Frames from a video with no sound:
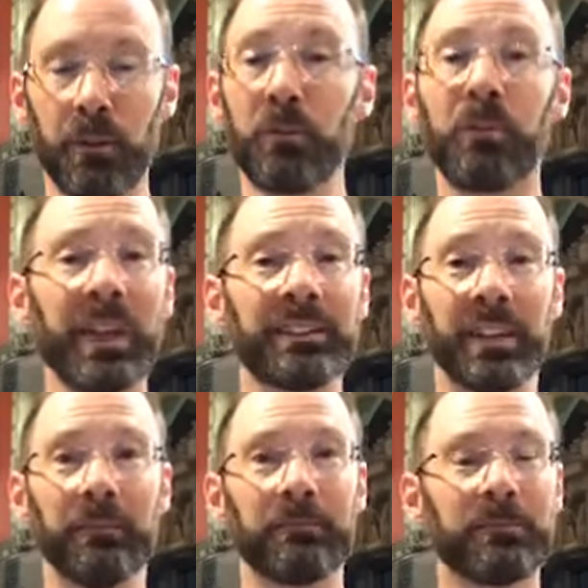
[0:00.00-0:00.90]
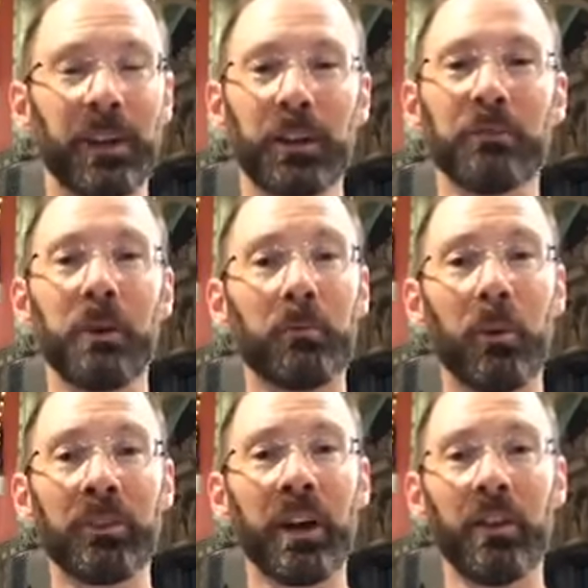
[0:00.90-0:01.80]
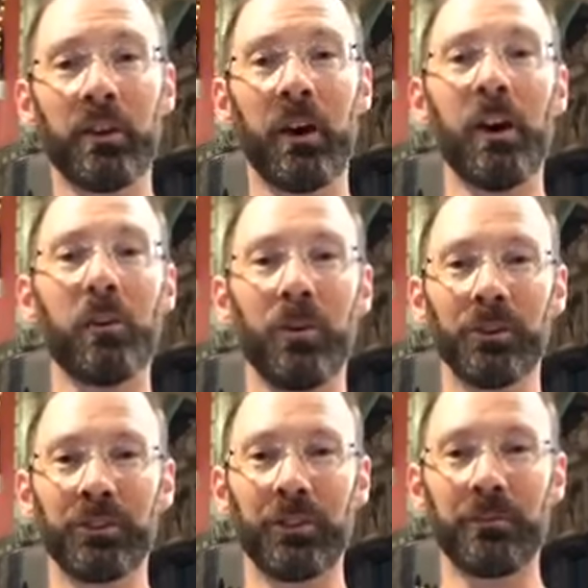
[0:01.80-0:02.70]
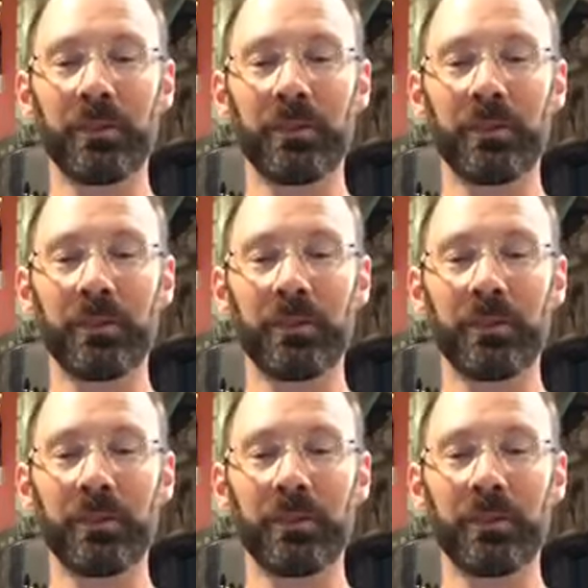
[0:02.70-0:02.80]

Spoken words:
reflecting. I couldn't remember what the other R was.